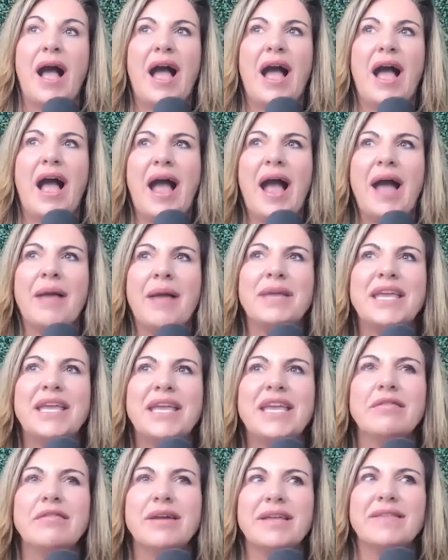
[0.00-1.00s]
I'm
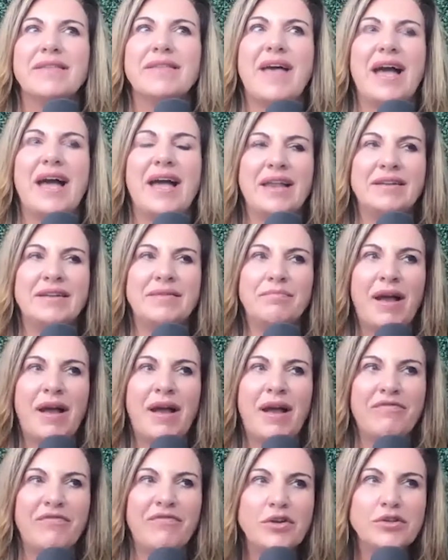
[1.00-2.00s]
hearing that. And
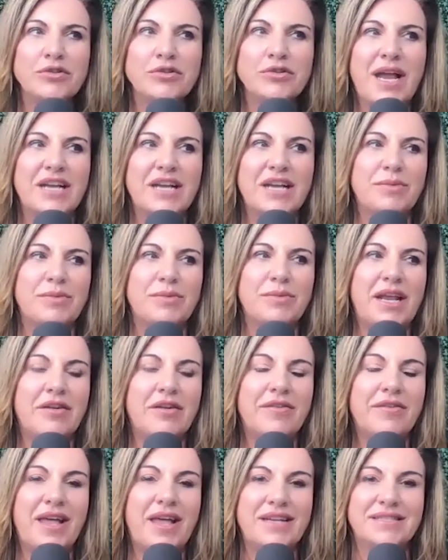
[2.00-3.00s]
my first reaction when I
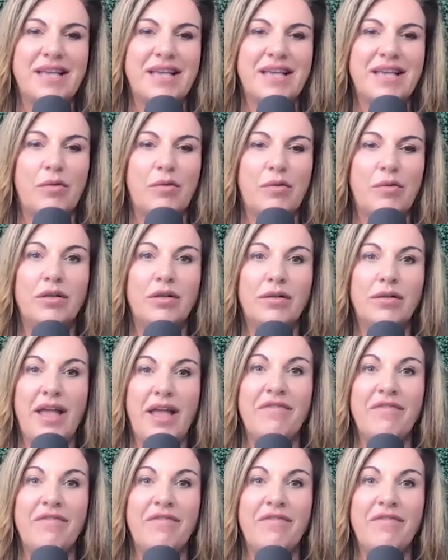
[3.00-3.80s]
hear that is like, well,